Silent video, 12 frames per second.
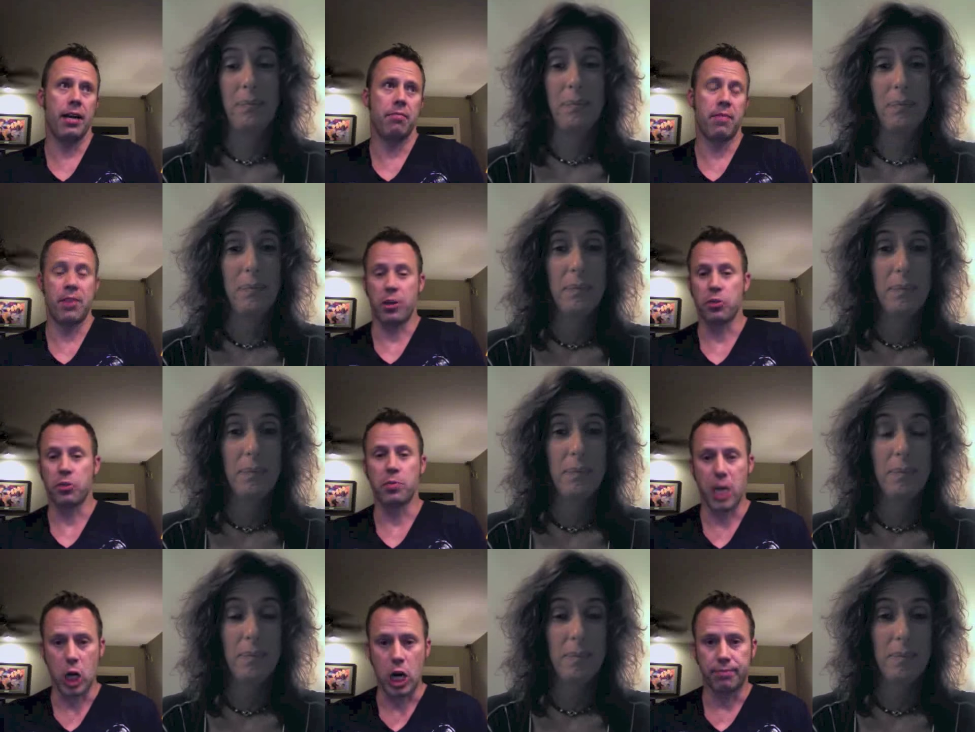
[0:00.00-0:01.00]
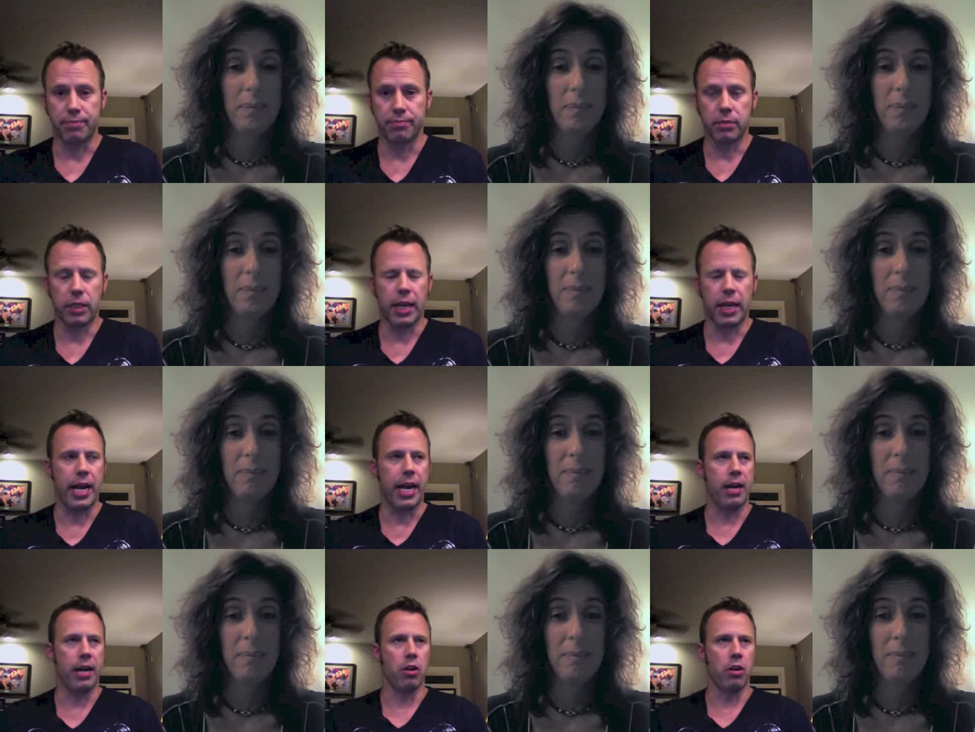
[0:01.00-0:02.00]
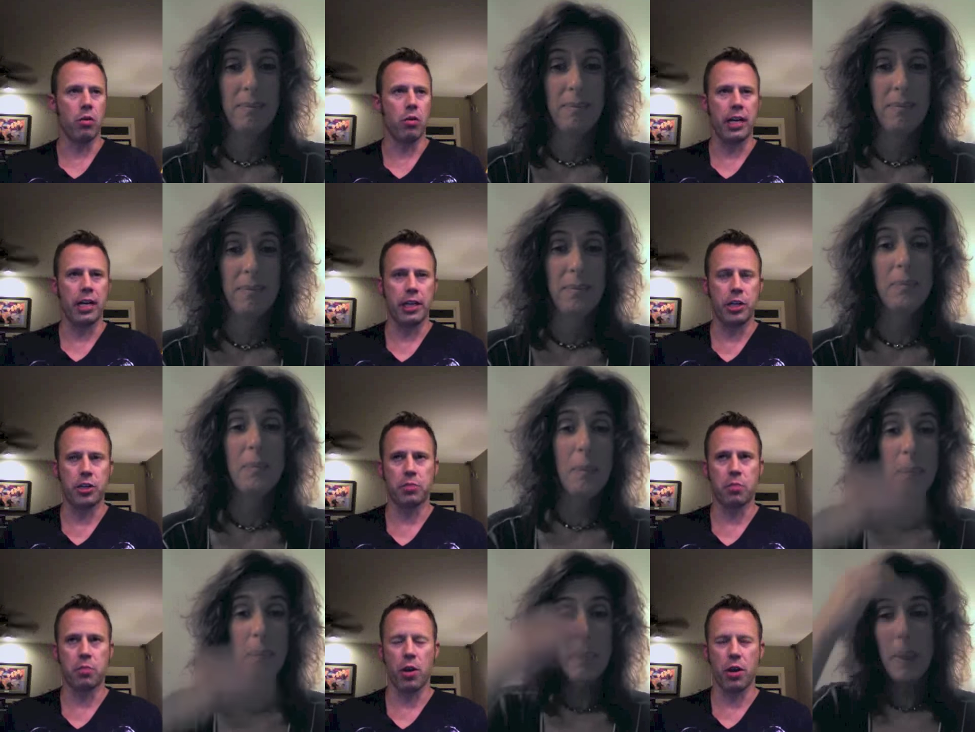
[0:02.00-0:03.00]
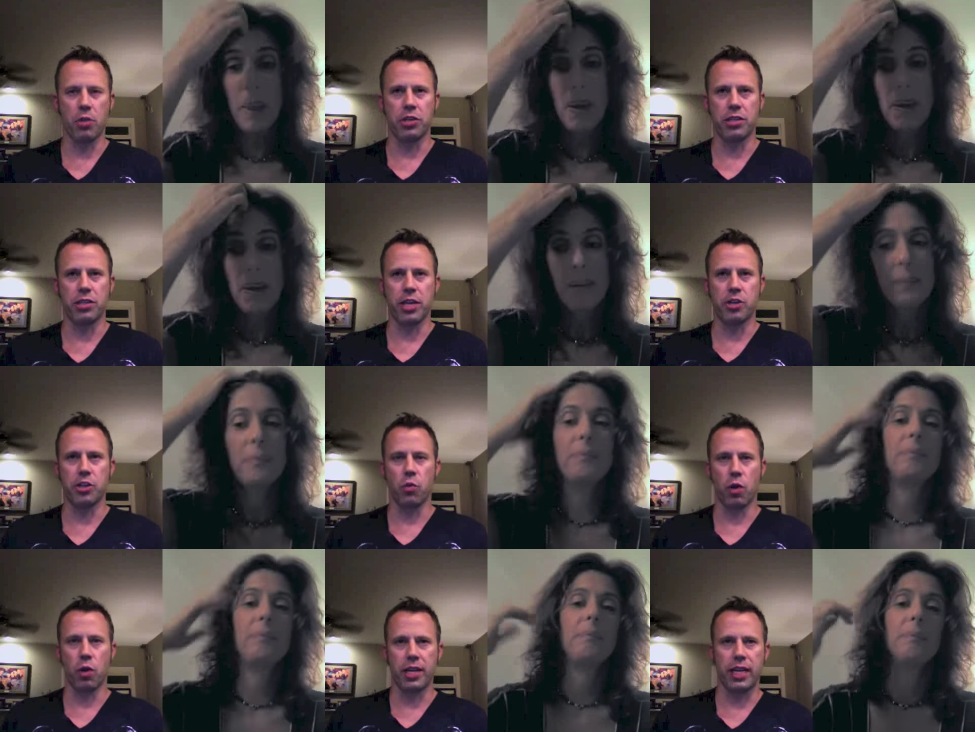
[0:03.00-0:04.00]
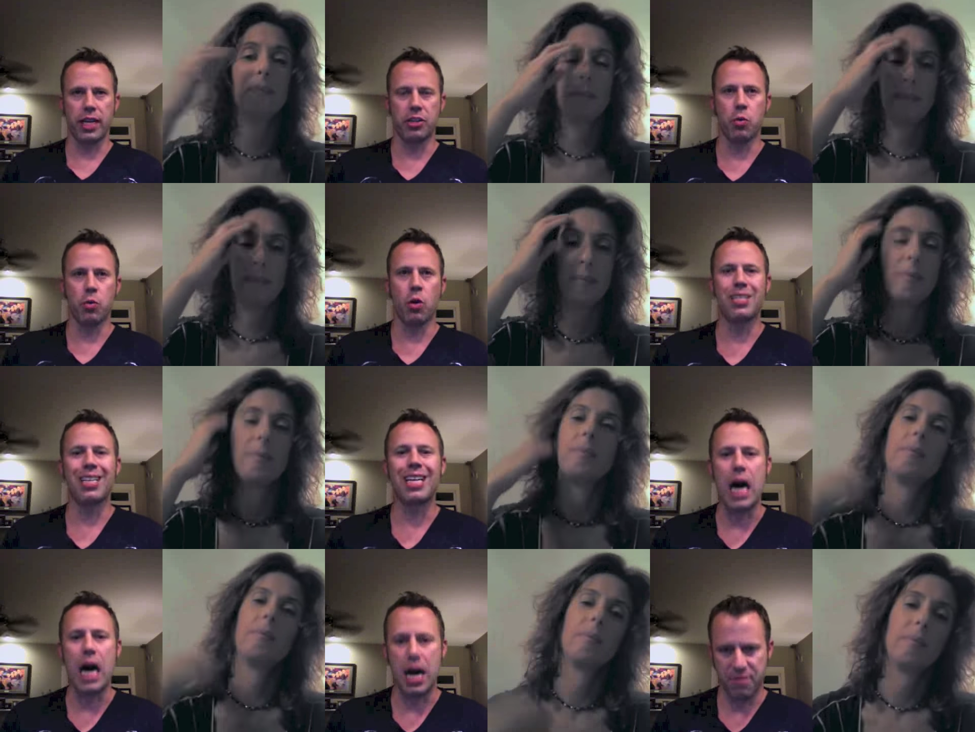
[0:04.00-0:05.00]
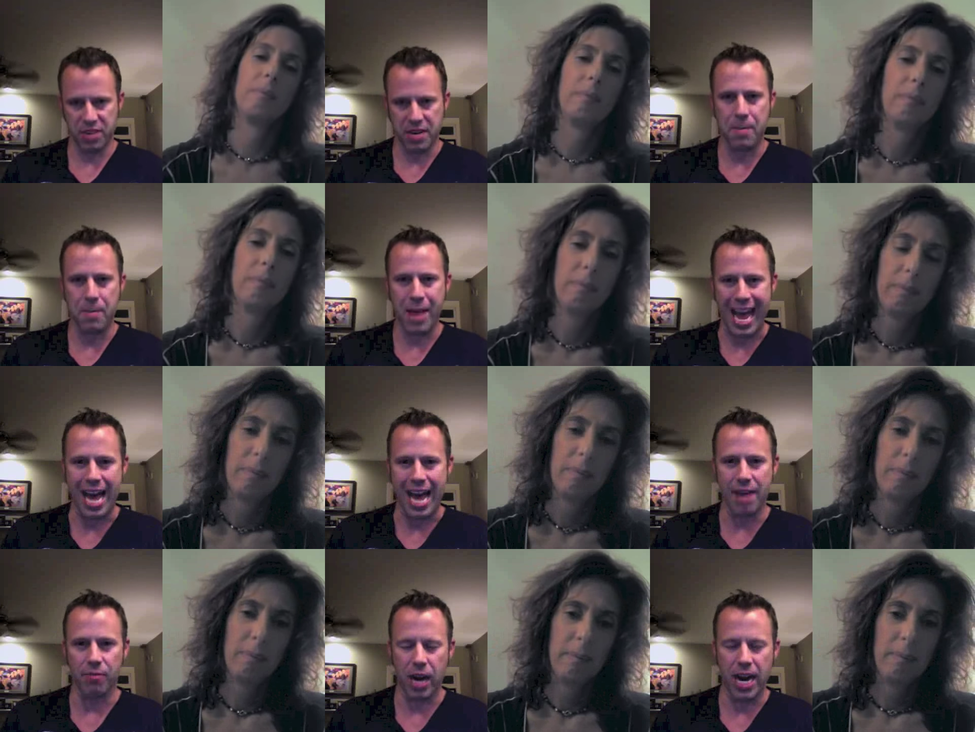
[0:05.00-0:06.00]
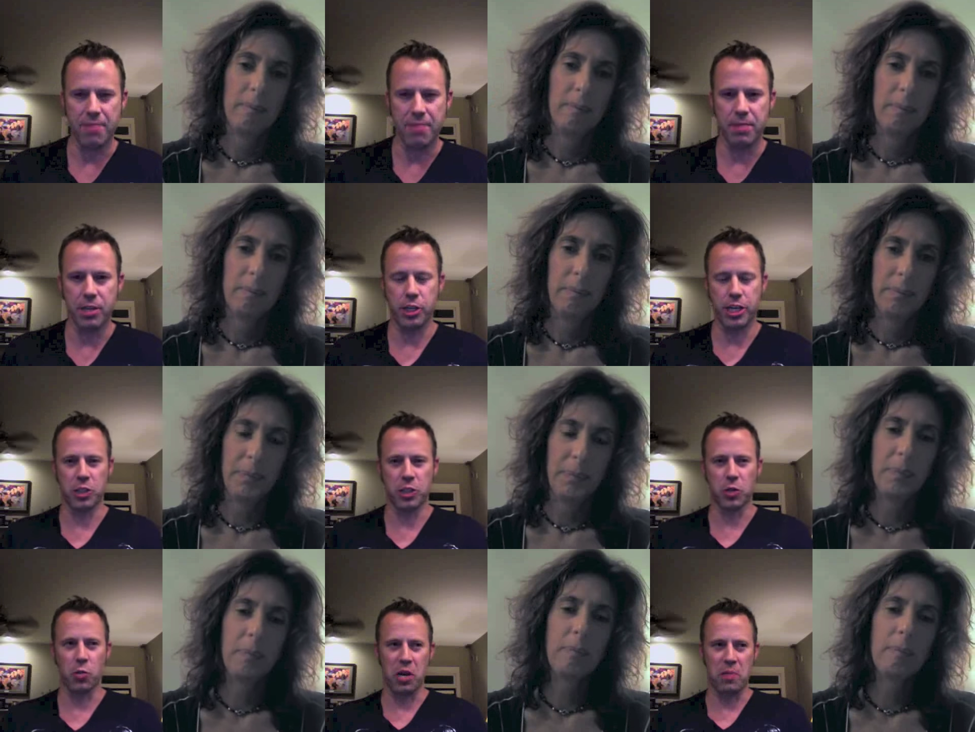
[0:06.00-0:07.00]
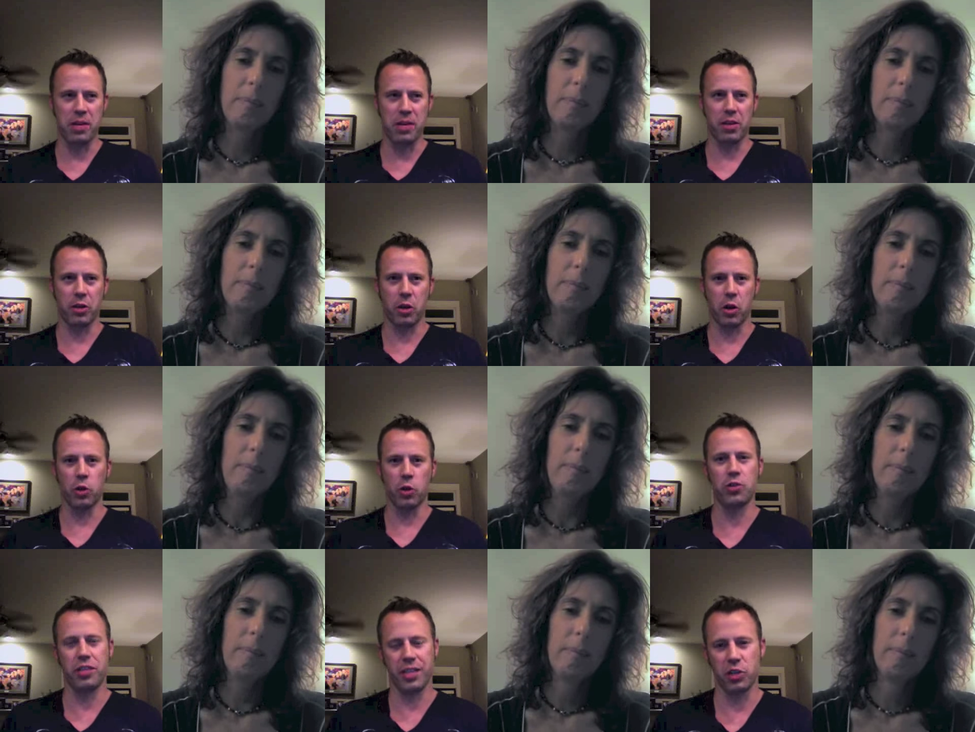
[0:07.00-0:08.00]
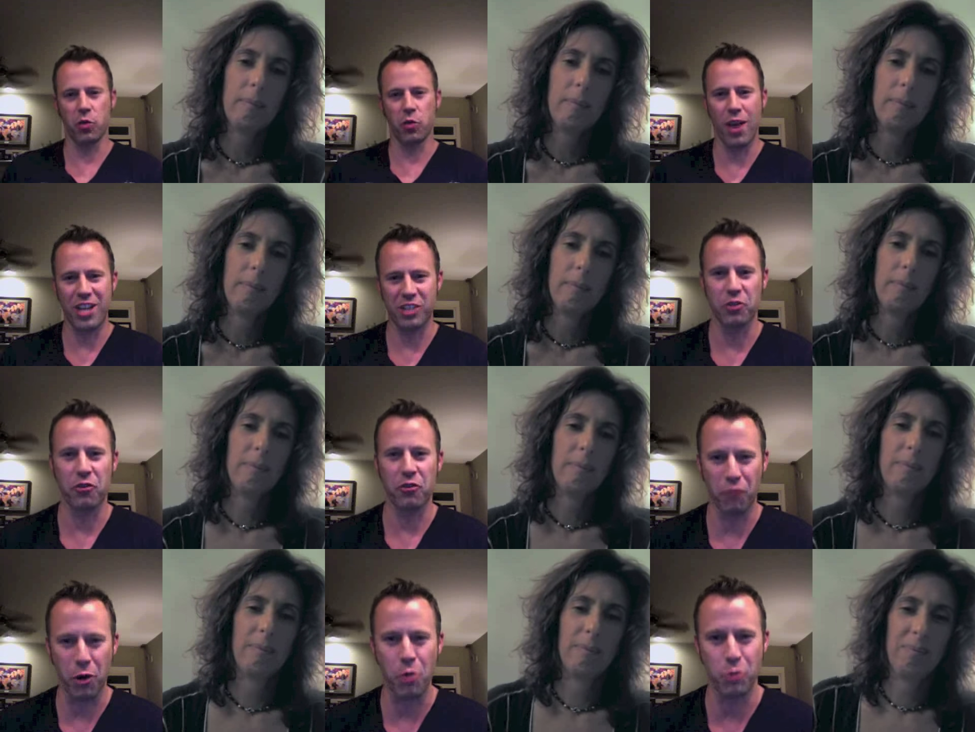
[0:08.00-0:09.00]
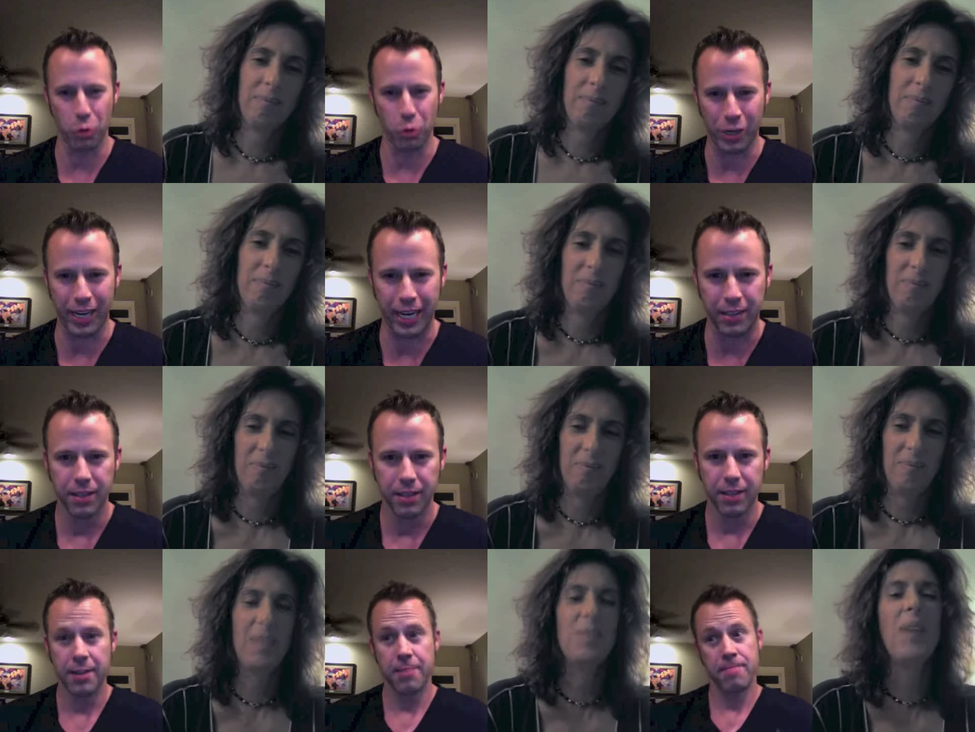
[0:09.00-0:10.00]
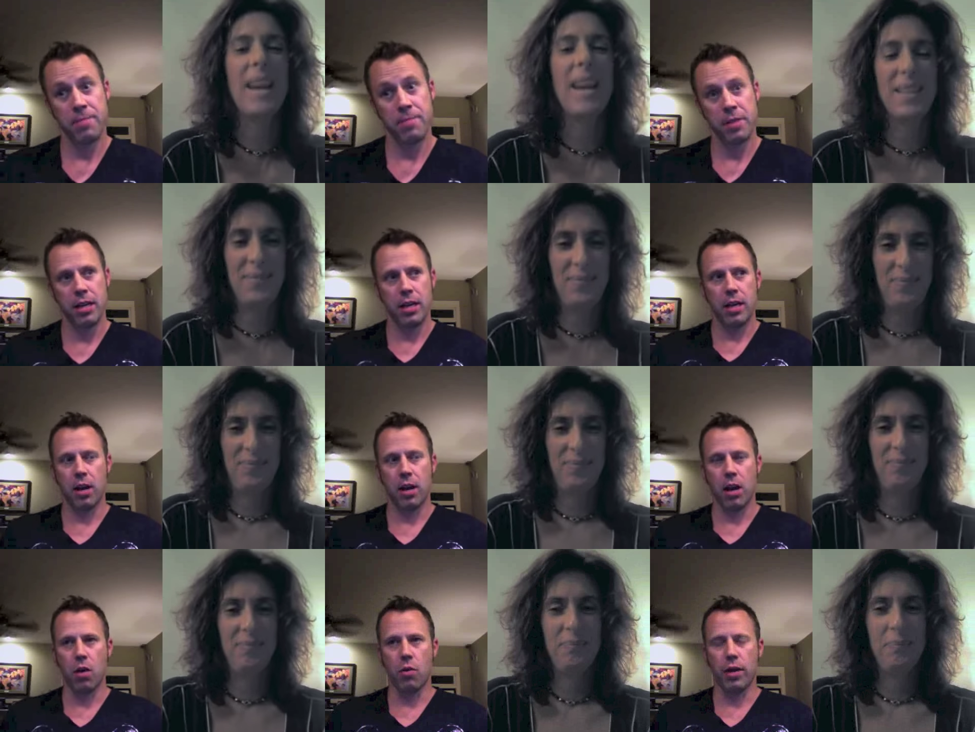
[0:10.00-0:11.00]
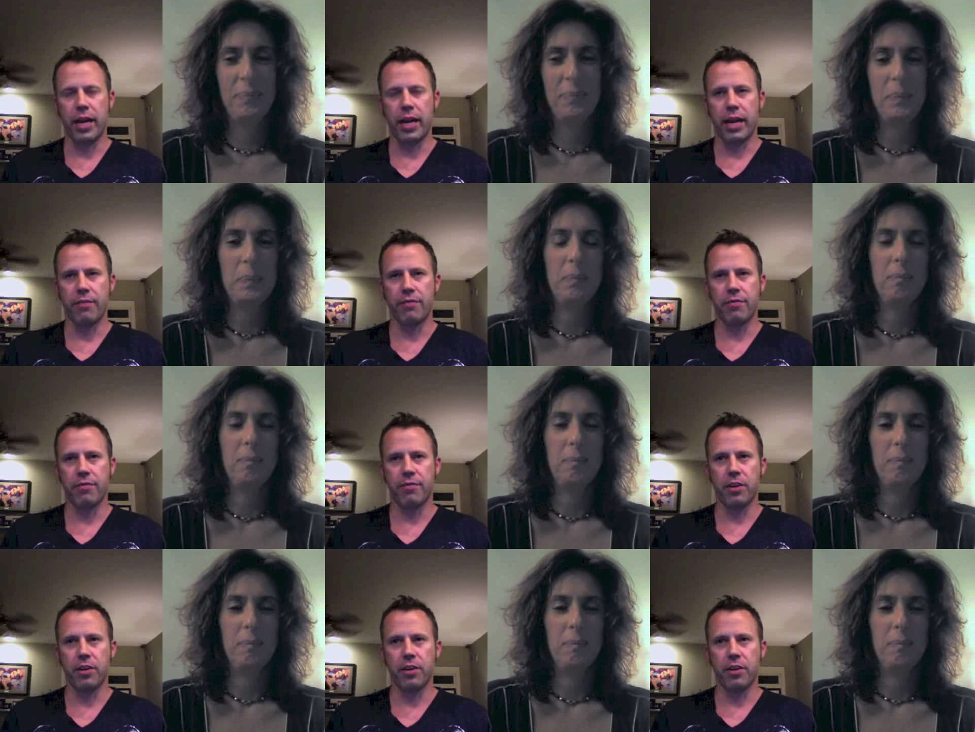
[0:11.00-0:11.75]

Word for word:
Speaker 1: think you're spot on. And, you know, in Alicia's point, you know, she said she wants a confident man, right? But she doesn't want to be the girl who sits and waits for the phone to ring. Right. You know, if